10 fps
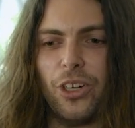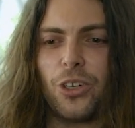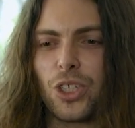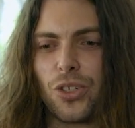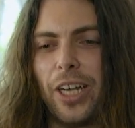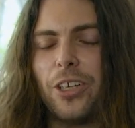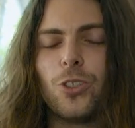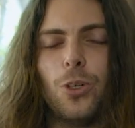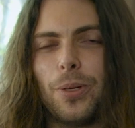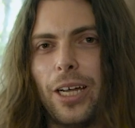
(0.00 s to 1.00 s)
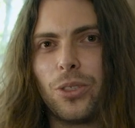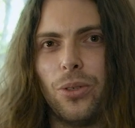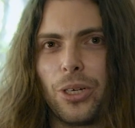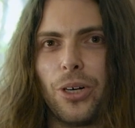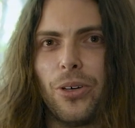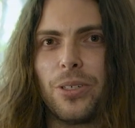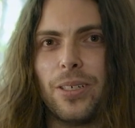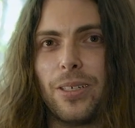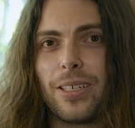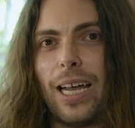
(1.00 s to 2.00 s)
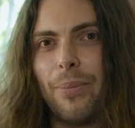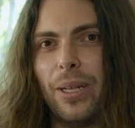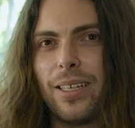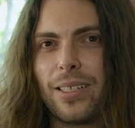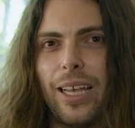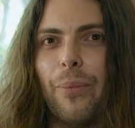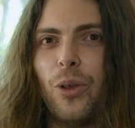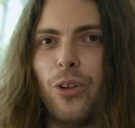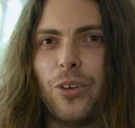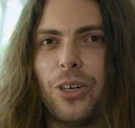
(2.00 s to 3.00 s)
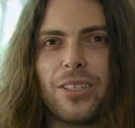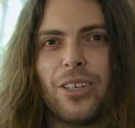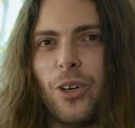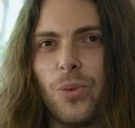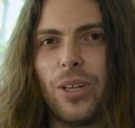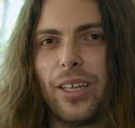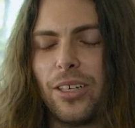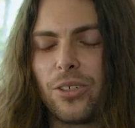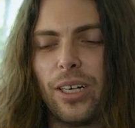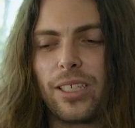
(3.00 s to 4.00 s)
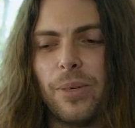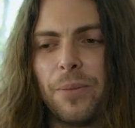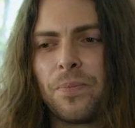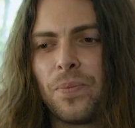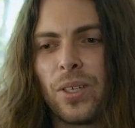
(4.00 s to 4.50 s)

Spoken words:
strange supernatural occurrences happening in the same universe. I don't know, really interests me.